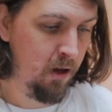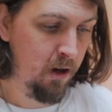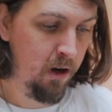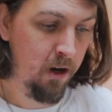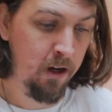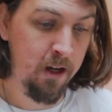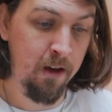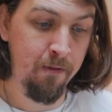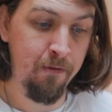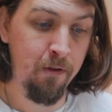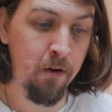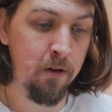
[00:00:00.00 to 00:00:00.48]

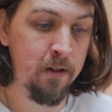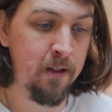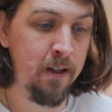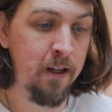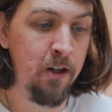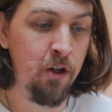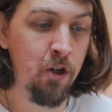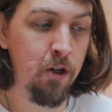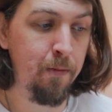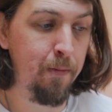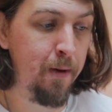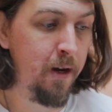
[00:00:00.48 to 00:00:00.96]
Looking forward to
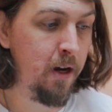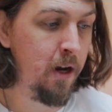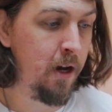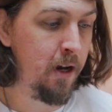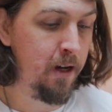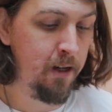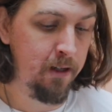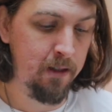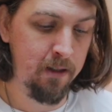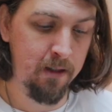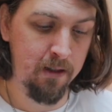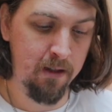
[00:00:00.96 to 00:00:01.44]
this, should be
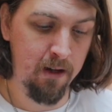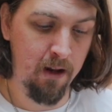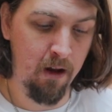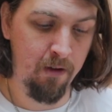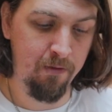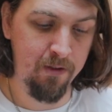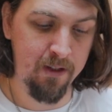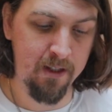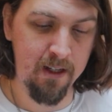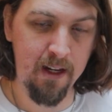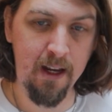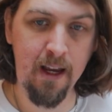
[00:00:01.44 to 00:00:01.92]
nice.
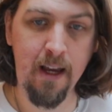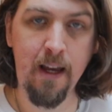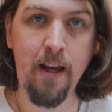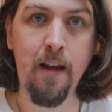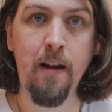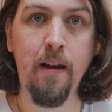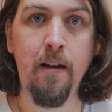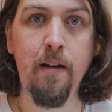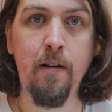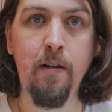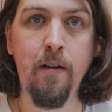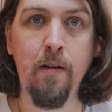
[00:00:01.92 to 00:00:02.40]

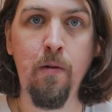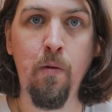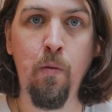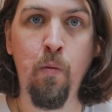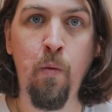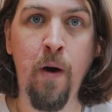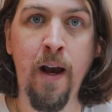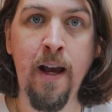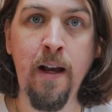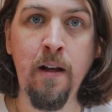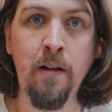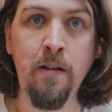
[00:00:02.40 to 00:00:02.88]
Obviously,
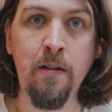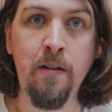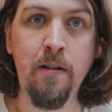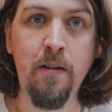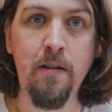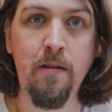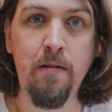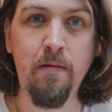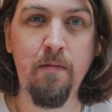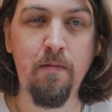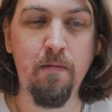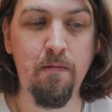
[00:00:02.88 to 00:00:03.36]

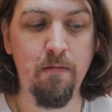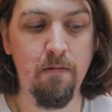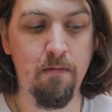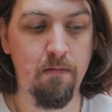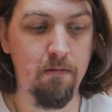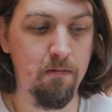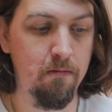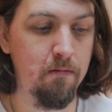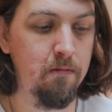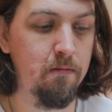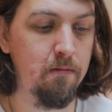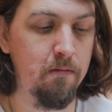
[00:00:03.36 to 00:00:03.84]
Wales,
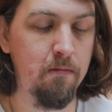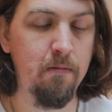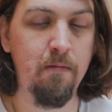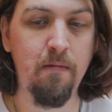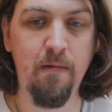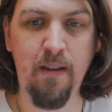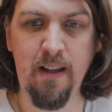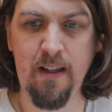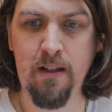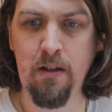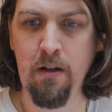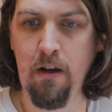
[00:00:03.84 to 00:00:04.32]

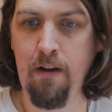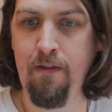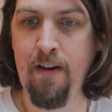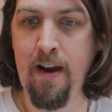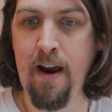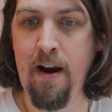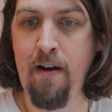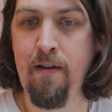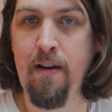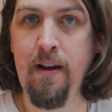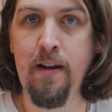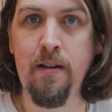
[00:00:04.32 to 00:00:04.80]
this sort of
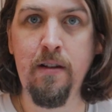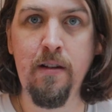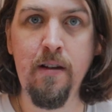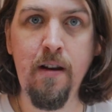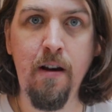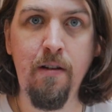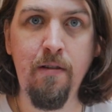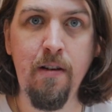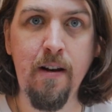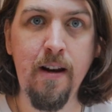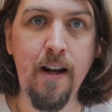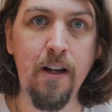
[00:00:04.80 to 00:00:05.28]
area,
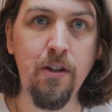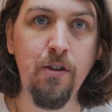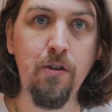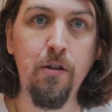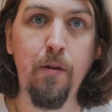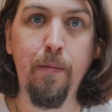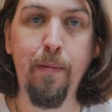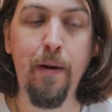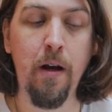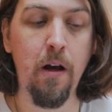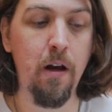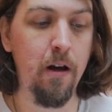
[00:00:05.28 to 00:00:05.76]
Snowdon
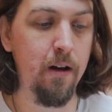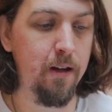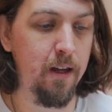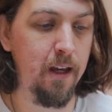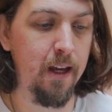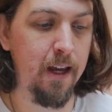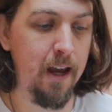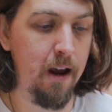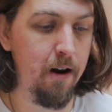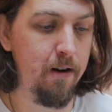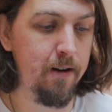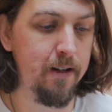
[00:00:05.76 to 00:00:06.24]
National Park,
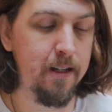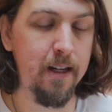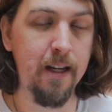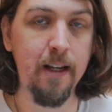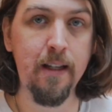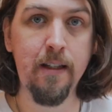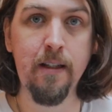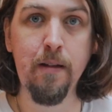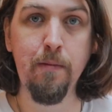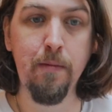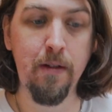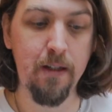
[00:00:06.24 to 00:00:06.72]
you're
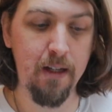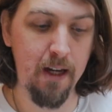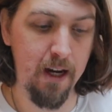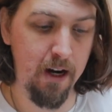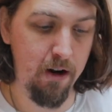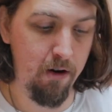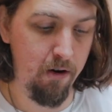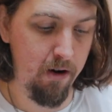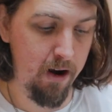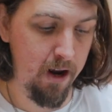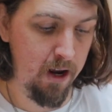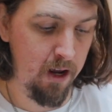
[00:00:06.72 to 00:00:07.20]
guaranteed some
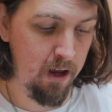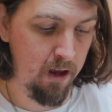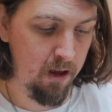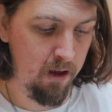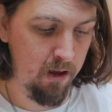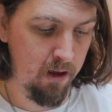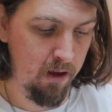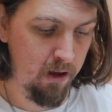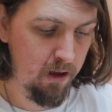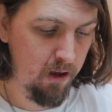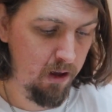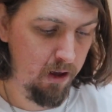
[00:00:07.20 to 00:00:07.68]
scenery.
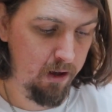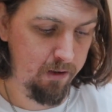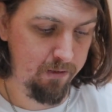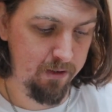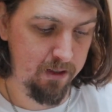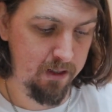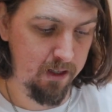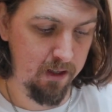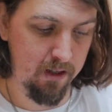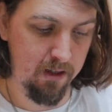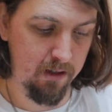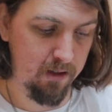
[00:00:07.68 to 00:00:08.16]

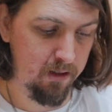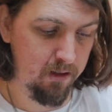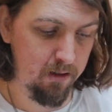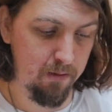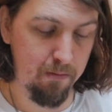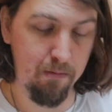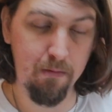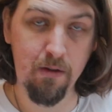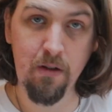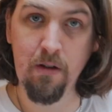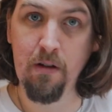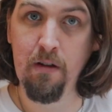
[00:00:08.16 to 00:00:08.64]
Obviously there's
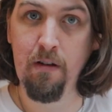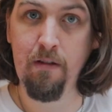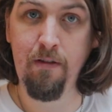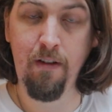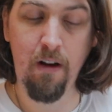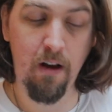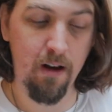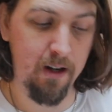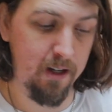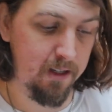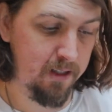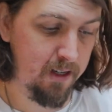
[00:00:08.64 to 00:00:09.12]
some sort of
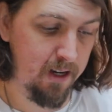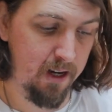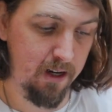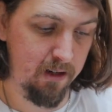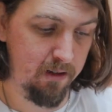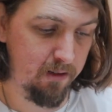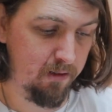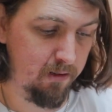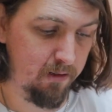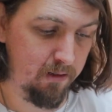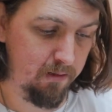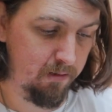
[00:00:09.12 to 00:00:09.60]

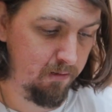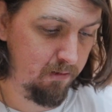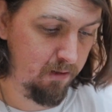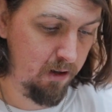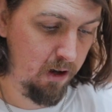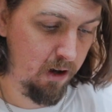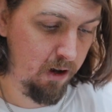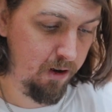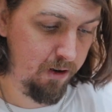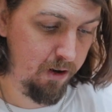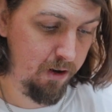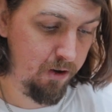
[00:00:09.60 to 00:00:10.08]
architect
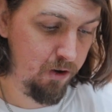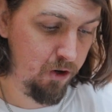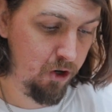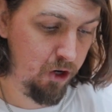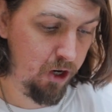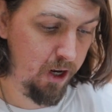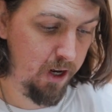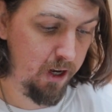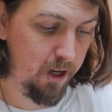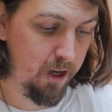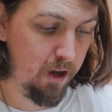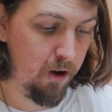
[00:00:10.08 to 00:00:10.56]
garden
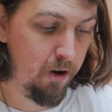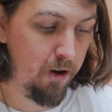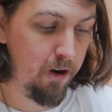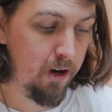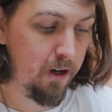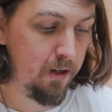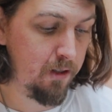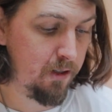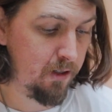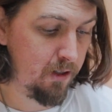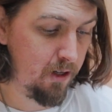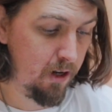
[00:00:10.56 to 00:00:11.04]
shit going
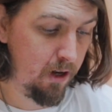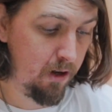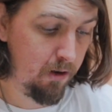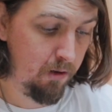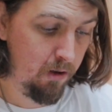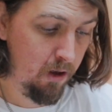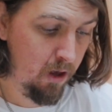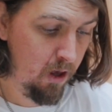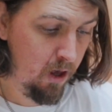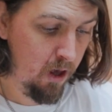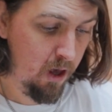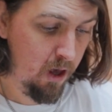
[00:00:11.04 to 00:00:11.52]
on, so,